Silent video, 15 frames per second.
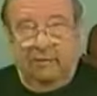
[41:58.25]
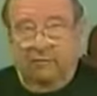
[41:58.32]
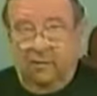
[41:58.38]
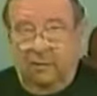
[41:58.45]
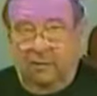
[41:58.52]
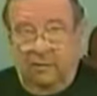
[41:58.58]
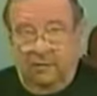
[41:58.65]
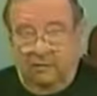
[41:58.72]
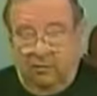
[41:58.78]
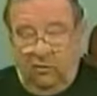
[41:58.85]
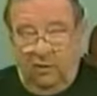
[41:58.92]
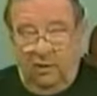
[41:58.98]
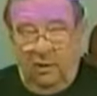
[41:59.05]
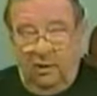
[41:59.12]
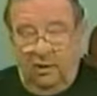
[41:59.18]
we get
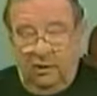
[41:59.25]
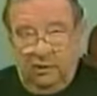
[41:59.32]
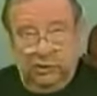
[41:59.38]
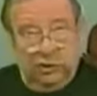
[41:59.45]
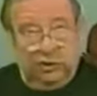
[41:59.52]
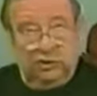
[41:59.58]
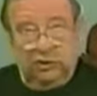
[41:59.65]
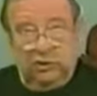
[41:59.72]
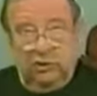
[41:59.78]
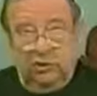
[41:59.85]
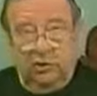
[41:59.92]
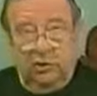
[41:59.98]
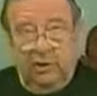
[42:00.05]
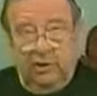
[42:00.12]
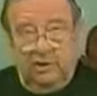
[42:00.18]
more
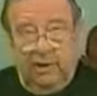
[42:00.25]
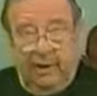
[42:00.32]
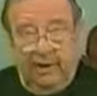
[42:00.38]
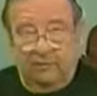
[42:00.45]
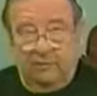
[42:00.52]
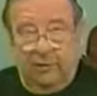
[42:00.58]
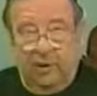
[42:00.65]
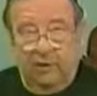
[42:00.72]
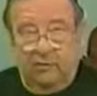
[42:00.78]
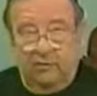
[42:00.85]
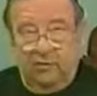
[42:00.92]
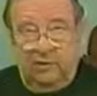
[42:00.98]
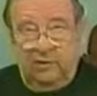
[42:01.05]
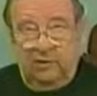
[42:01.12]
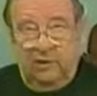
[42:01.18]
additional taxpayers
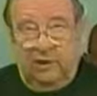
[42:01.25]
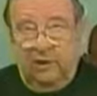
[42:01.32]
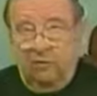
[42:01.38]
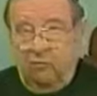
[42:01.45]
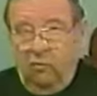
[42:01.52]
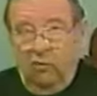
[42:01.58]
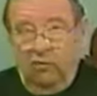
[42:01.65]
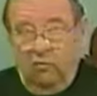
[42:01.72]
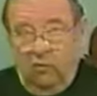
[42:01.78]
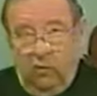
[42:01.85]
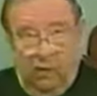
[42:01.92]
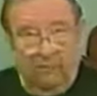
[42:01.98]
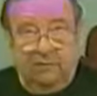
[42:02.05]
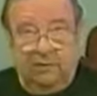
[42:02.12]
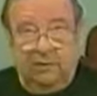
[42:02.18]
in the town, more
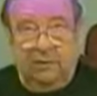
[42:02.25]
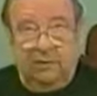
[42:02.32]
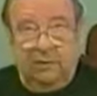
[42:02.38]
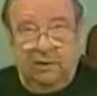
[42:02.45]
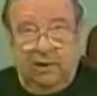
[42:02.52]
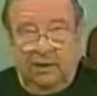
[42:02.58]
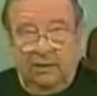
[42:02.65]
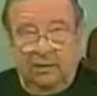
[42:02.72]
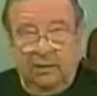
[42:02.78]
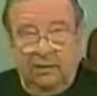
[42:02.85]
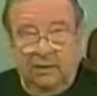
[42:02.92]
revenue in the town,